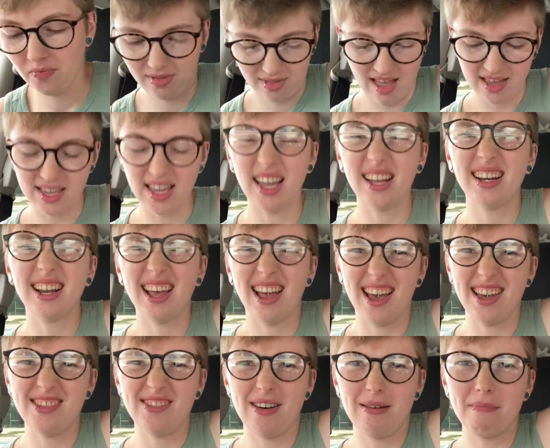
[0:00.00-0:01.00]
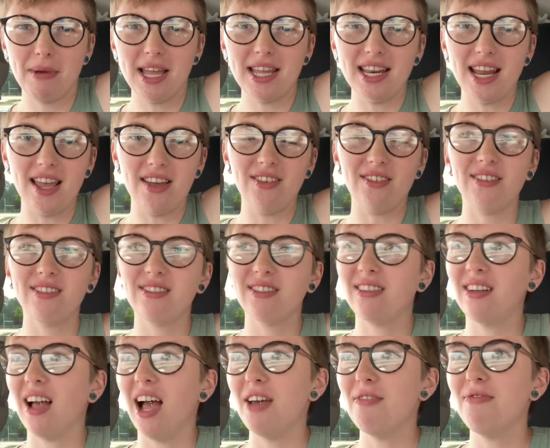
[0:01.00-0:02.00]
Again, I thought my nail,
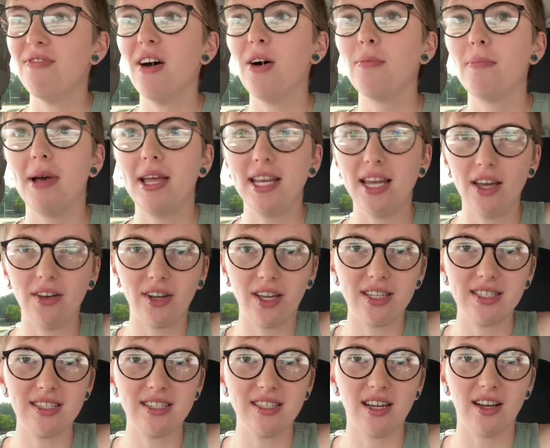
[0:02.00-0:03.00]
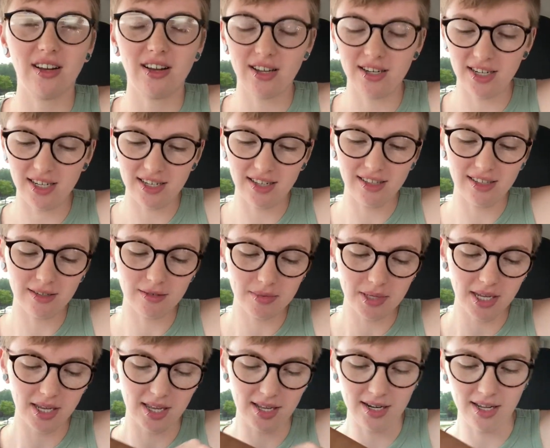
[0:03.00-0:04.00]
I felt my nail get stuck on it a little
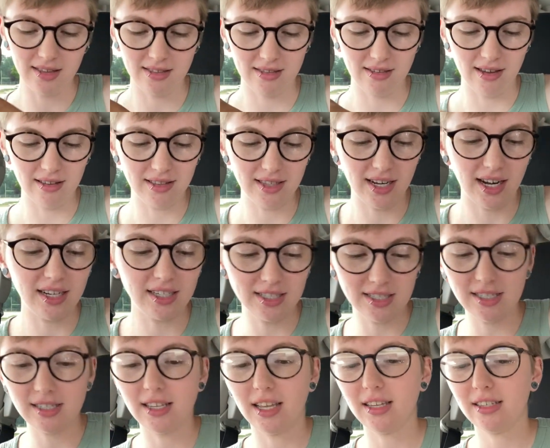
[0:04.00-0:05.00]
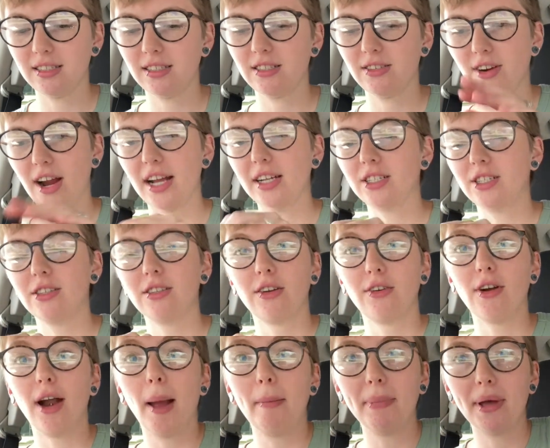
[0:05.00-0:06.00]
bit and I thought that I just like scratched the
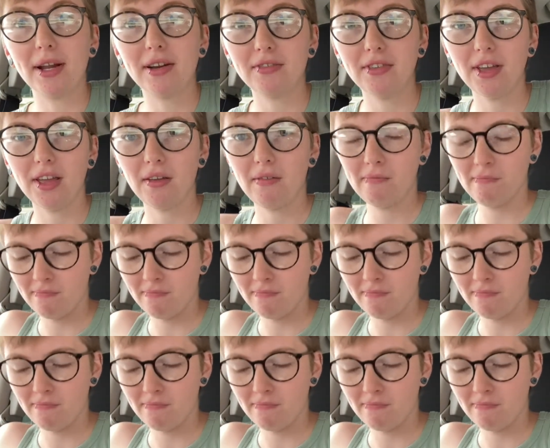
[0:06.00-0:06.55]
crap out of it.